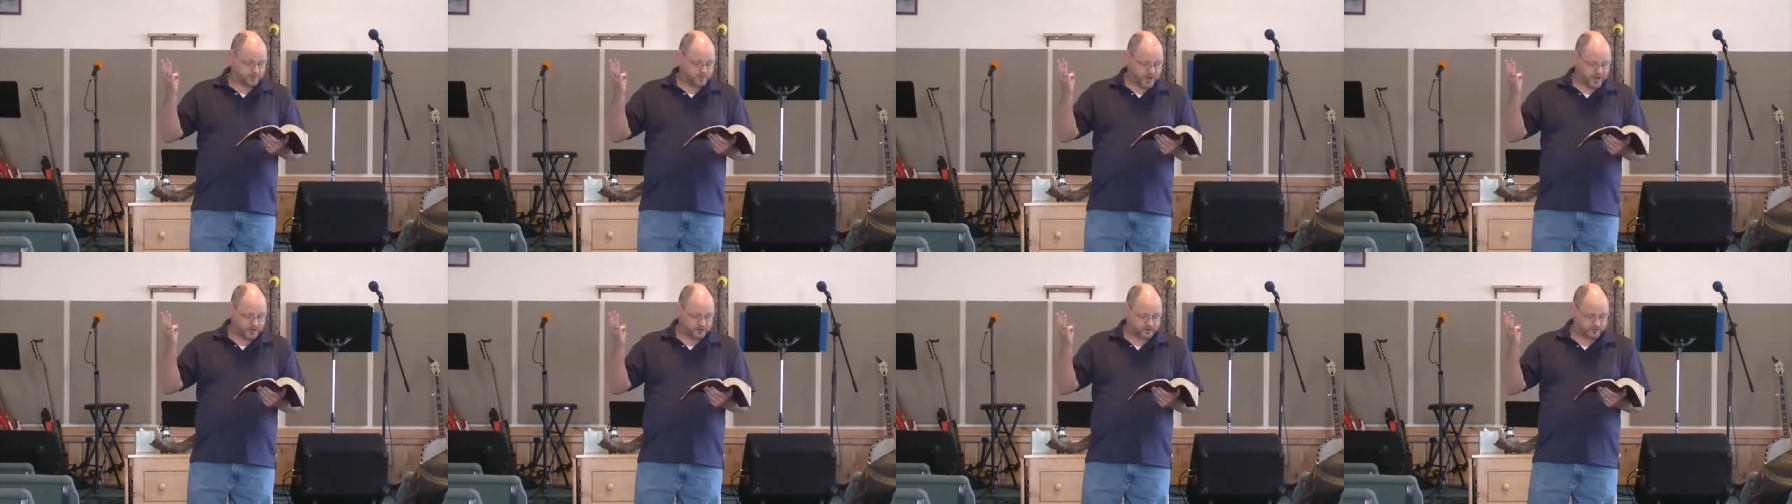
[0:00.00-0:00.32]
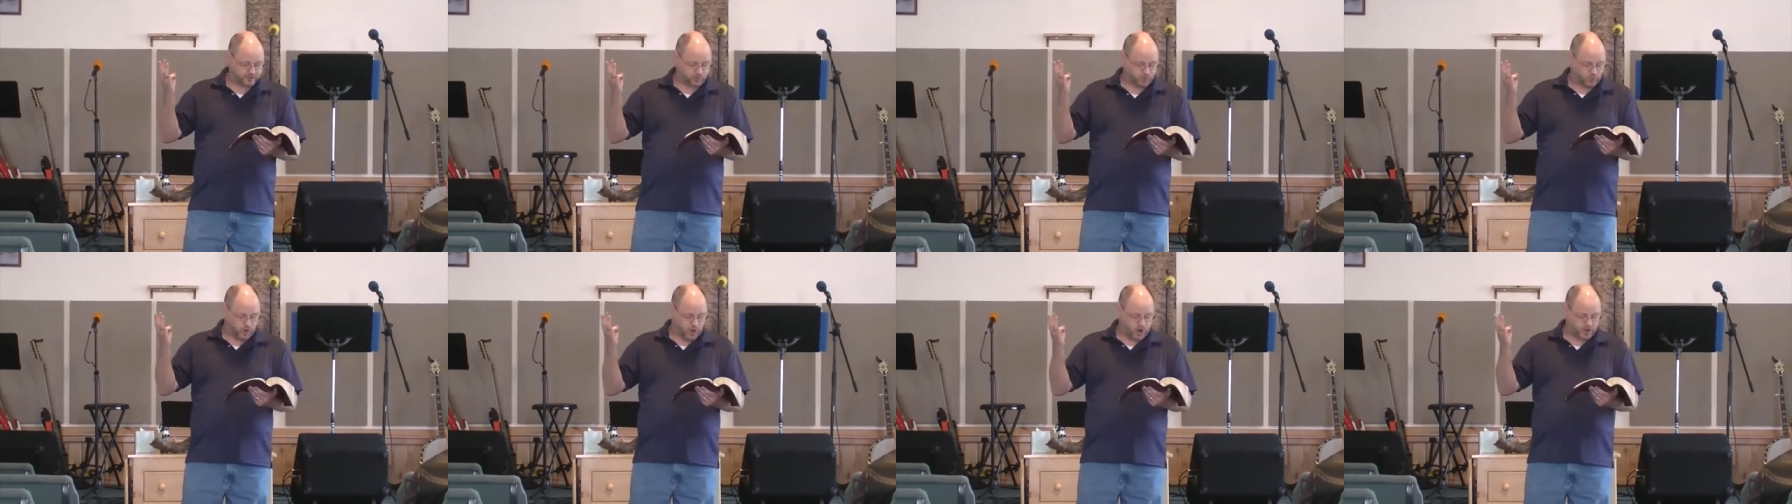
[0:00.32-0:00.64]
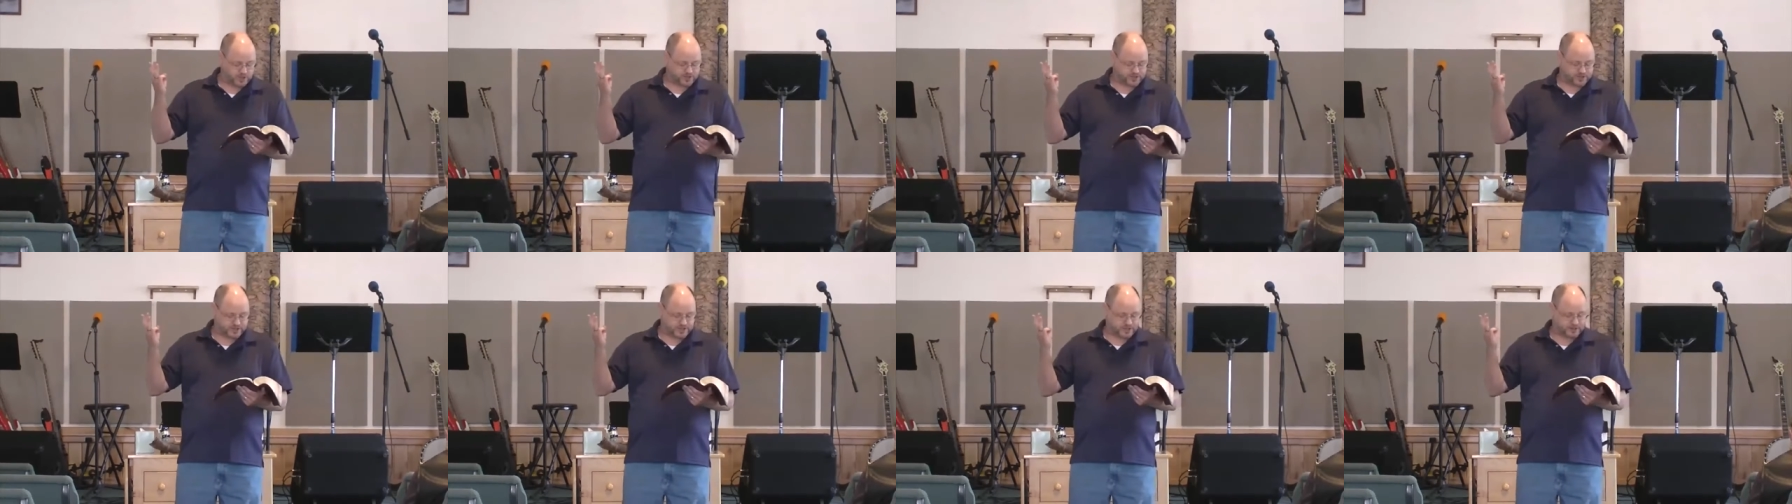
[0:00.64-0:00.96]
about
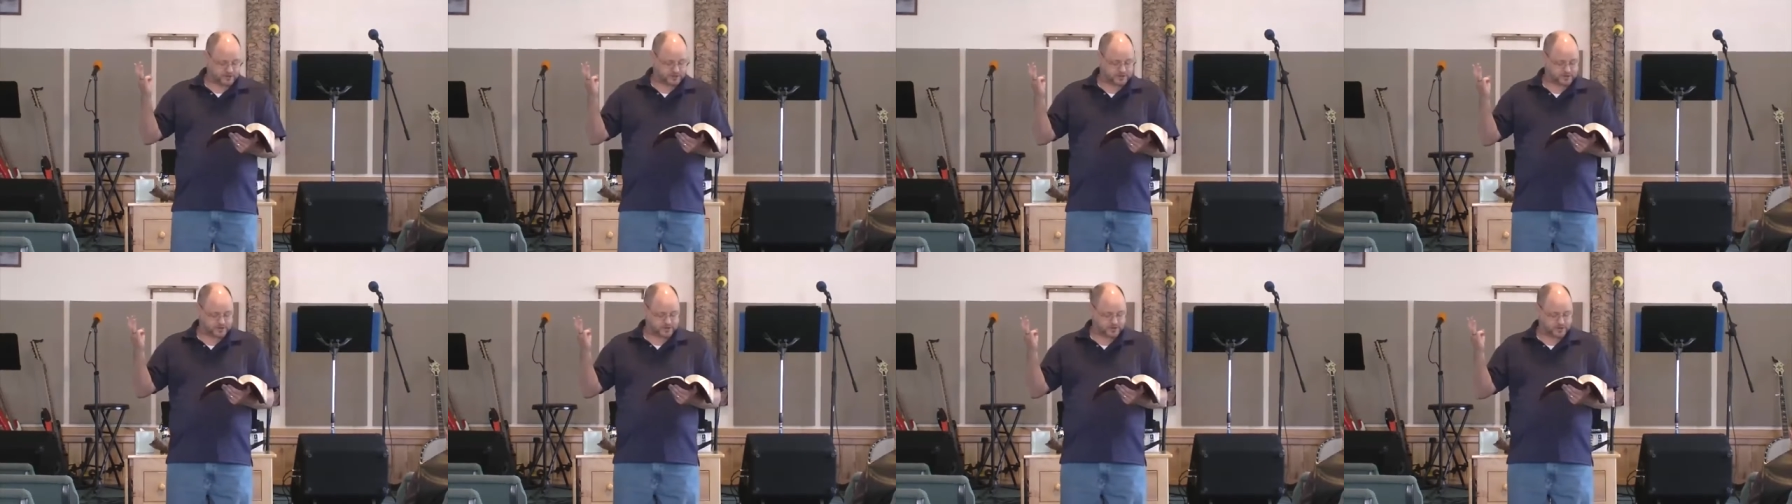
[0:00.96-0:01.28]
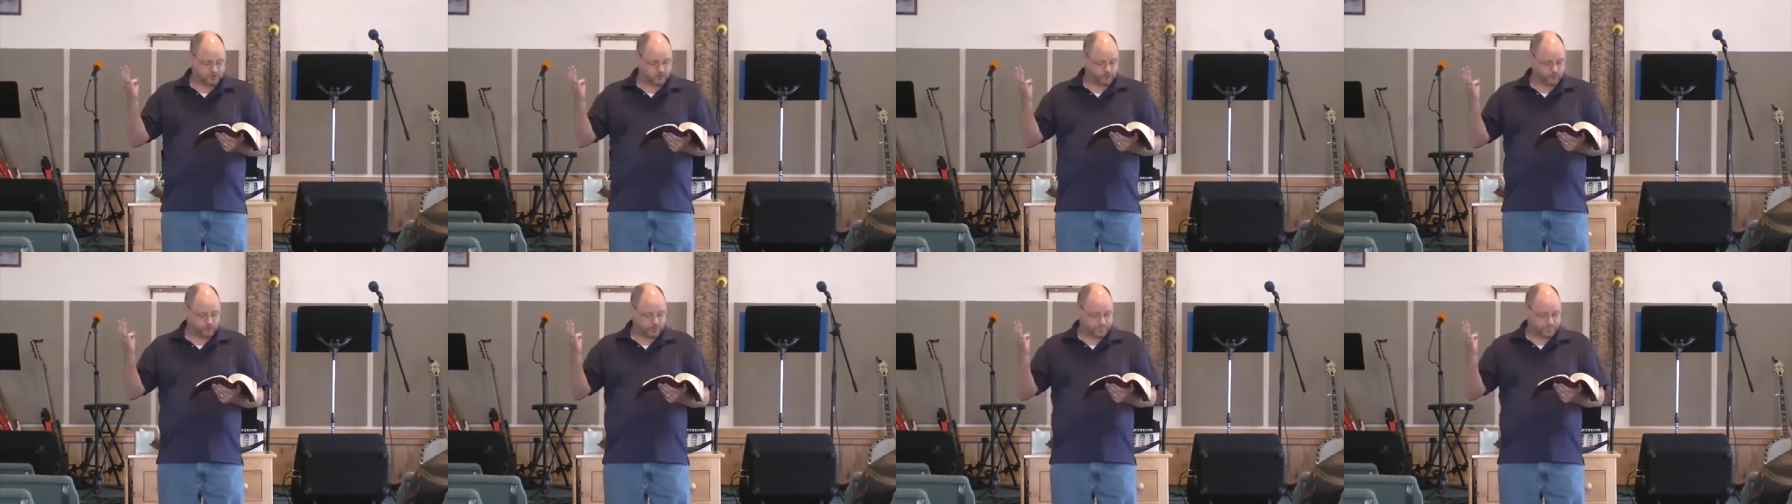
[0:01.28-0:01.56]
washings,